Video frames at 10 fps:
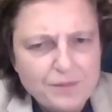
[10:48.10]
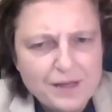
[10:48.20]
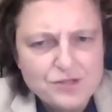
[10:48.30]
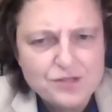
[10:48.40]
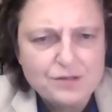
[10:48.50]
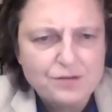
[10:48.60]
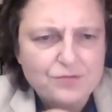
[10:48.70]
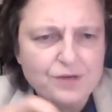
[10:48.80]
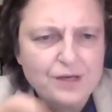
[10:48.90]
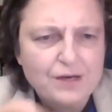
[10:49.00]
mentioned
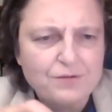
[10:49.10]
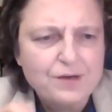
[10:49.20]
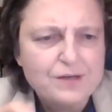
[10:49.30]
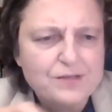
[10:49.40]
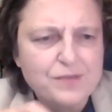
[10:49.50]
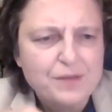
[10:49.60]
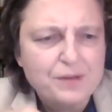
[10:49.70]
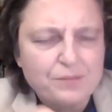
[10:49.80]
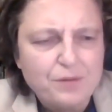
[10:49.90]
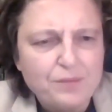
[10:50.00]
three areas.
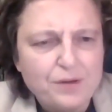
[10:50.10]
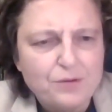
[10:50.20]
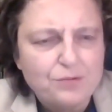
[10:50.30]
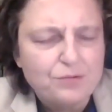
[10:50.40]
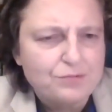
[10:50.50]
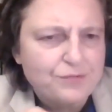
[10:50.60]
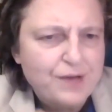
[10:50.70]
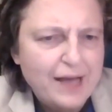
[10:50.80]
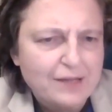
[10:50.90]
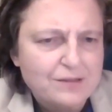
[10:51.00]
Maybe Bobby, you could
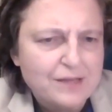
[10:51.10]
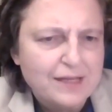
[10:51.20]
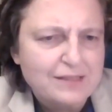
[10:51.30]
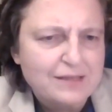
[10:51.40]
react on that.